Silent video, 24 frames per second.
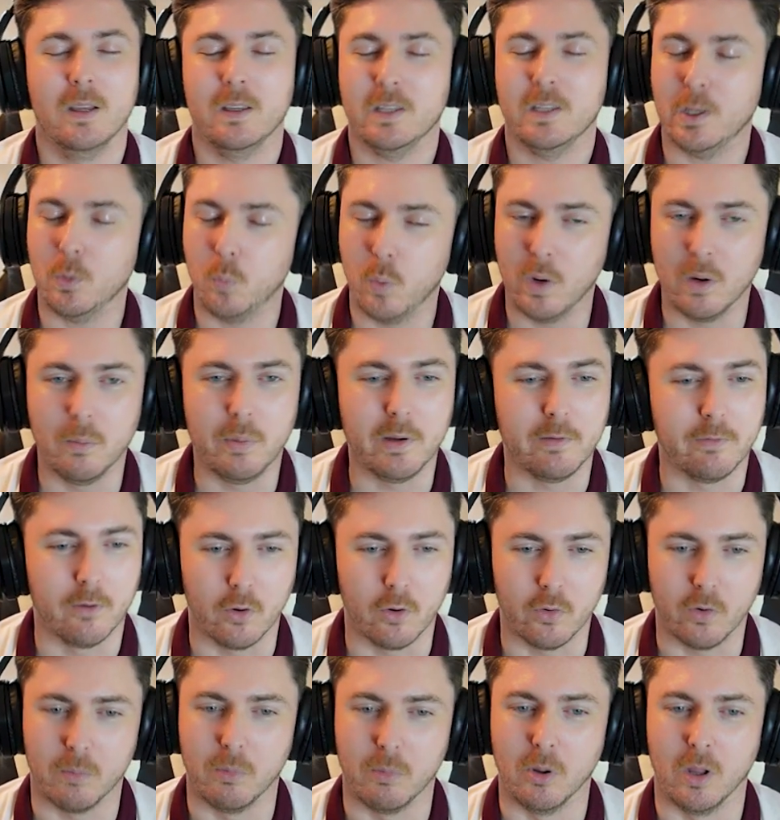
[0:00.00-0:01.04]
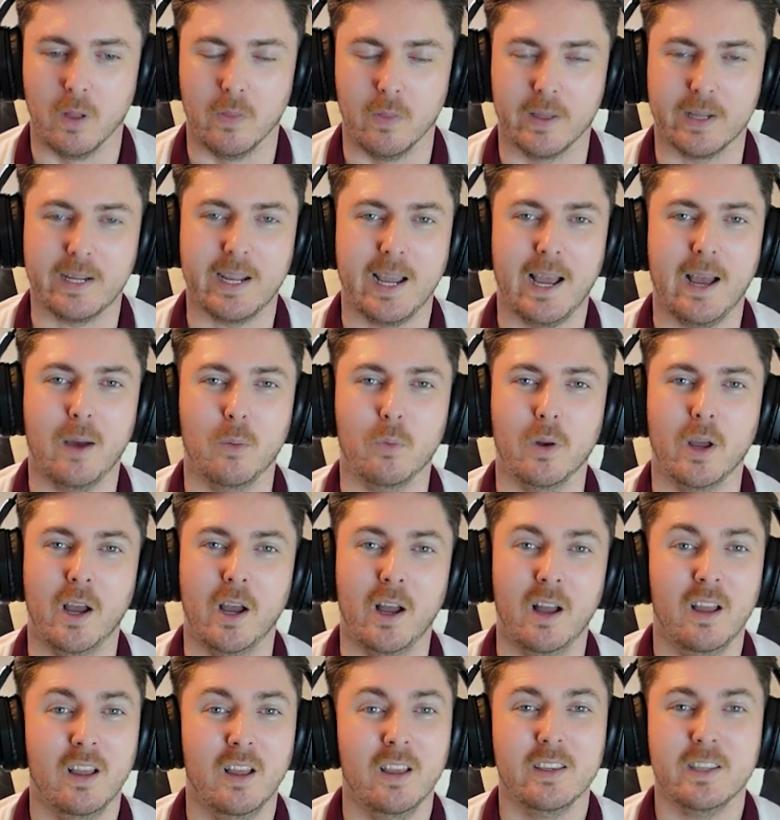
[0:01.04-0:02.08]
You will be vulnerable on the
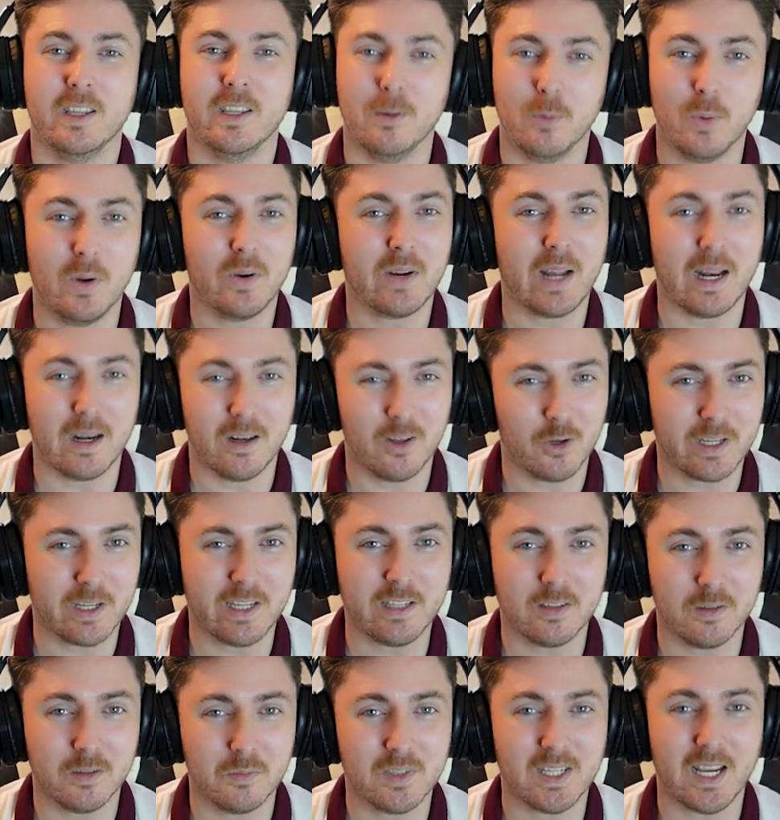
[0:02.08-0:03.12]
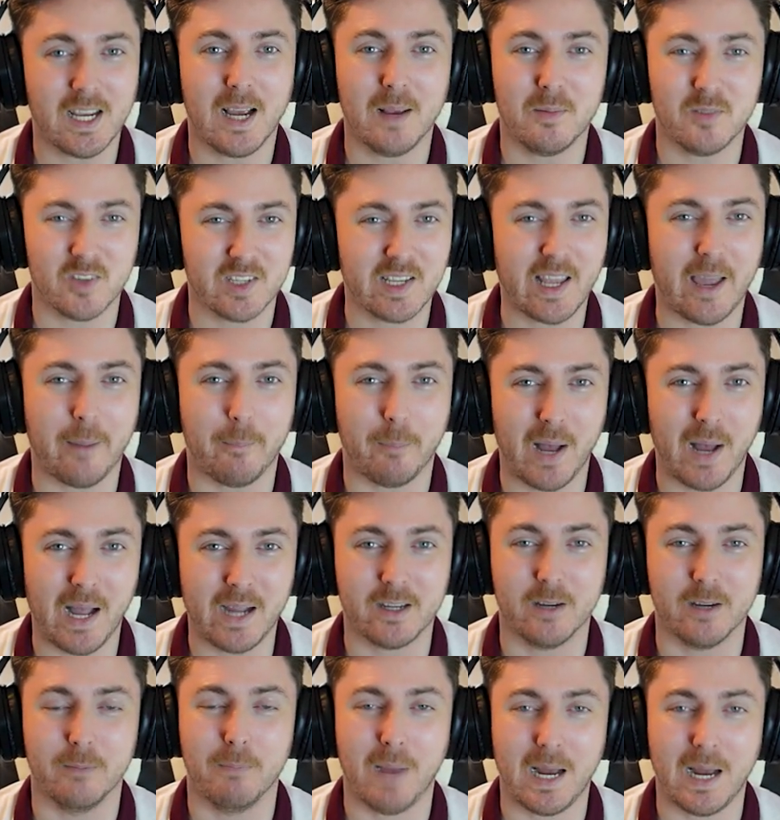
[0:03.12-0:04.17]
counter. You will get lucky sometimes and get back
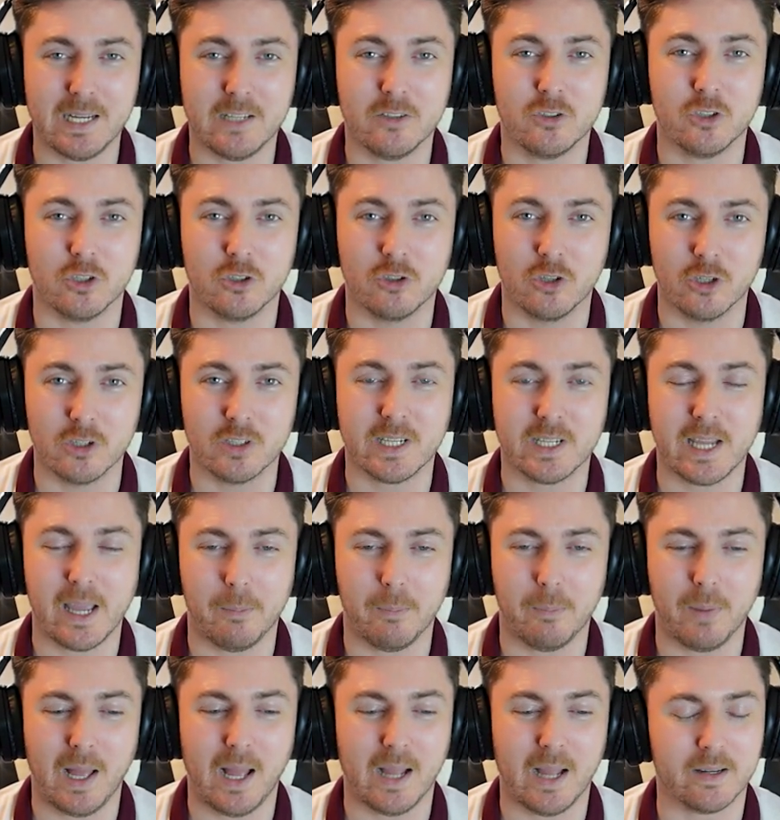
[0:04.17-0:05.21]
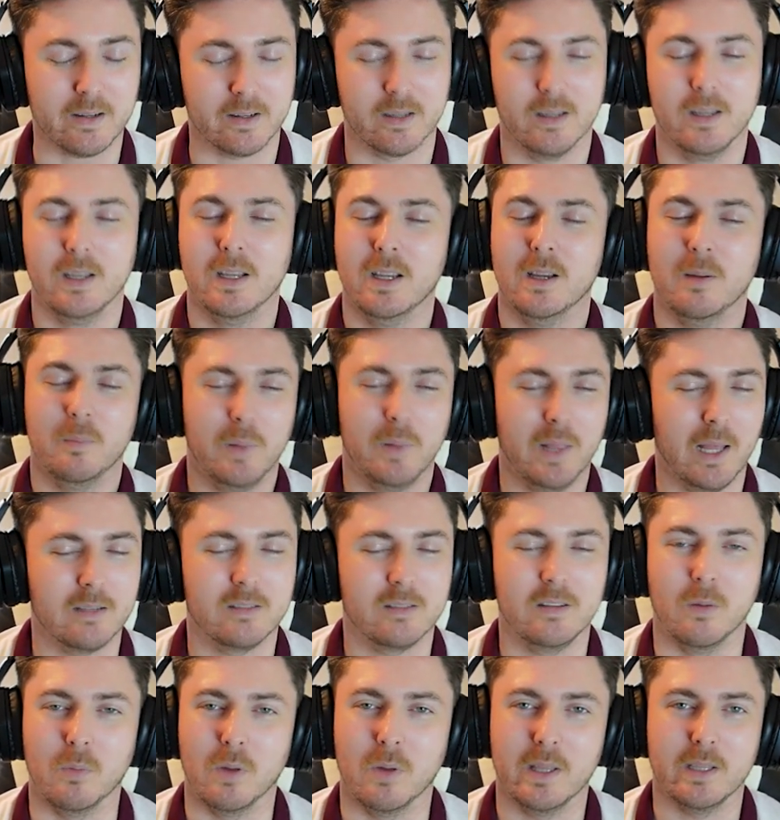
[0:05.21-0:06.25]
and manage to just get back, but that's
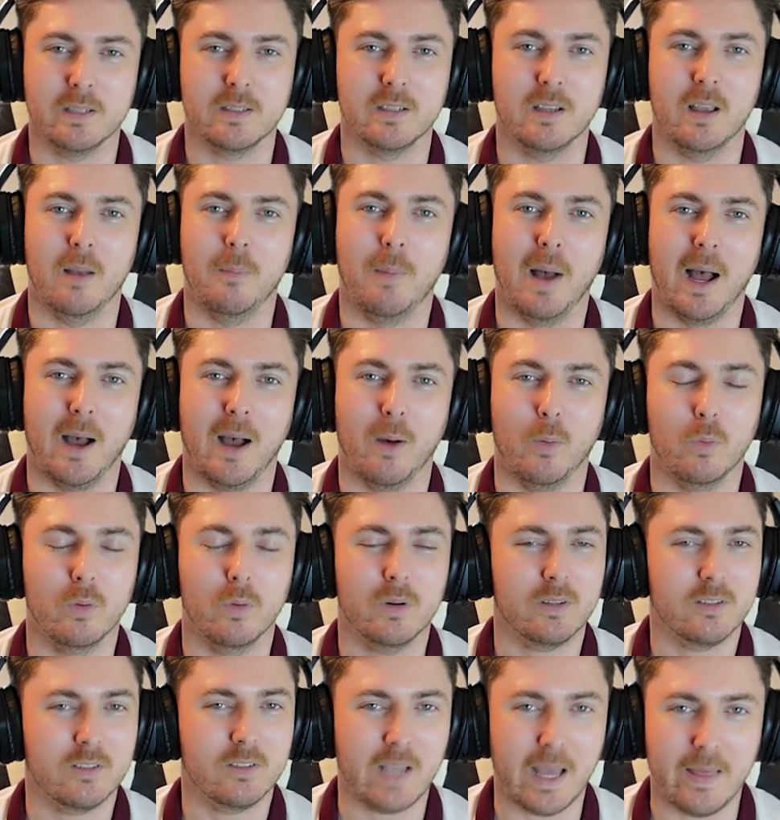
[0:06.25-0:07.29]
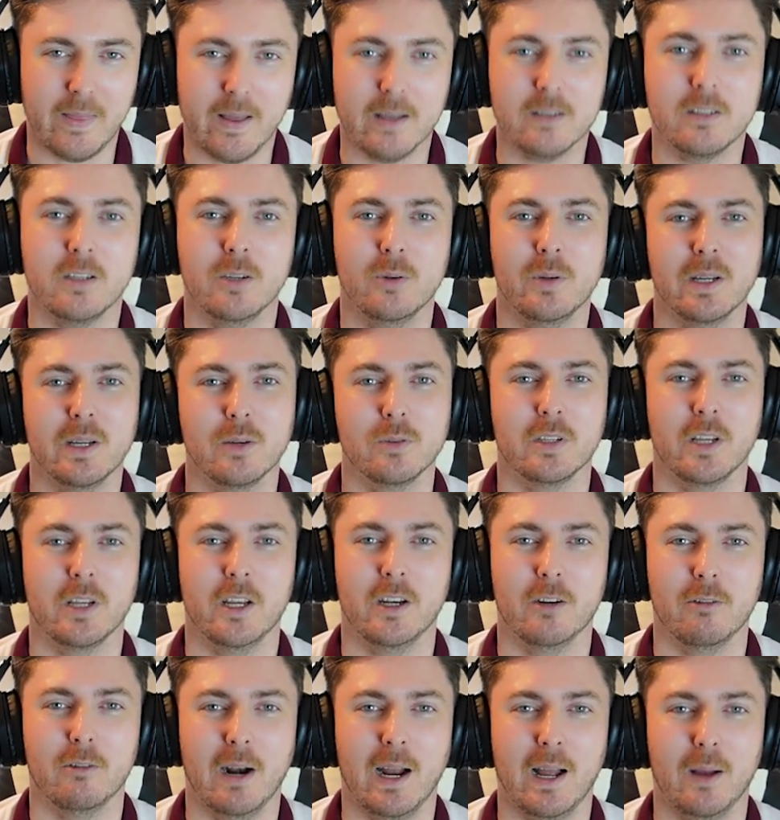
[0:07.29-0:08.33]
not what this is about. Get that 2-0
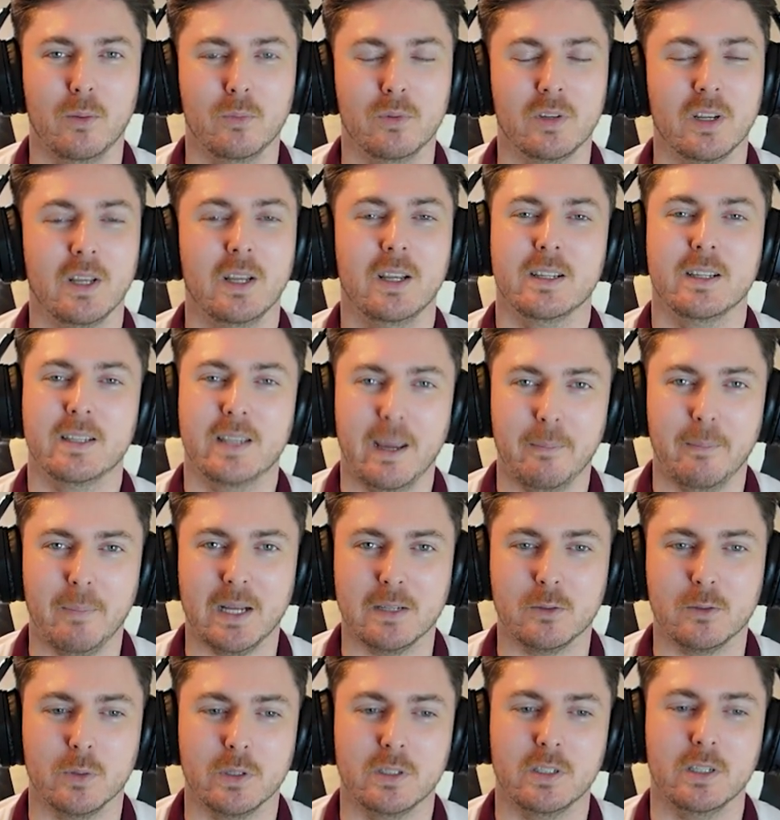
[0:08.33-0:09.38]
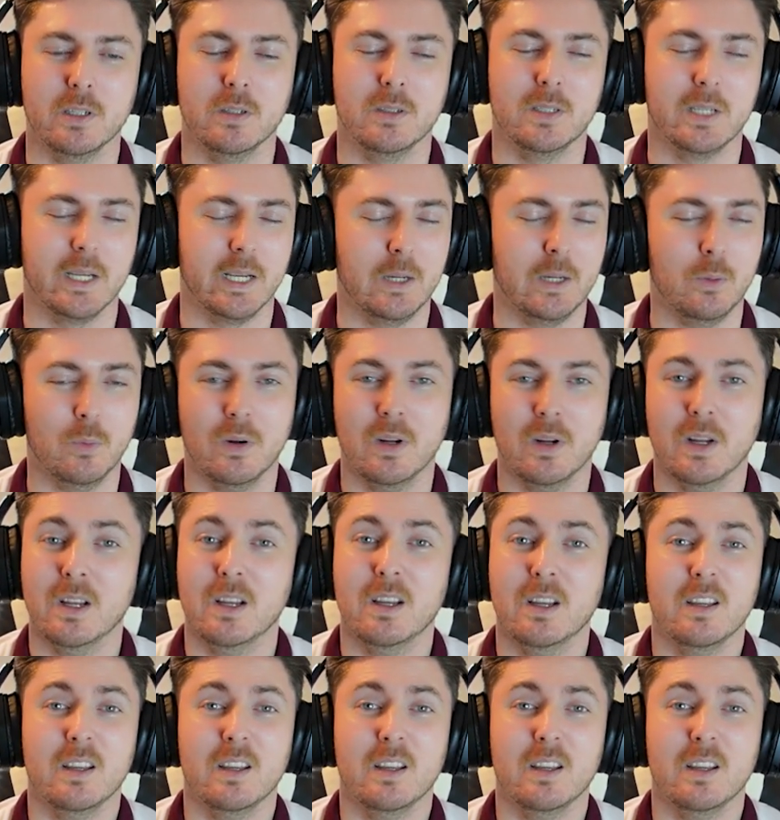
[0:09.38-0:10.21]
turnaround, get back to a 2-2.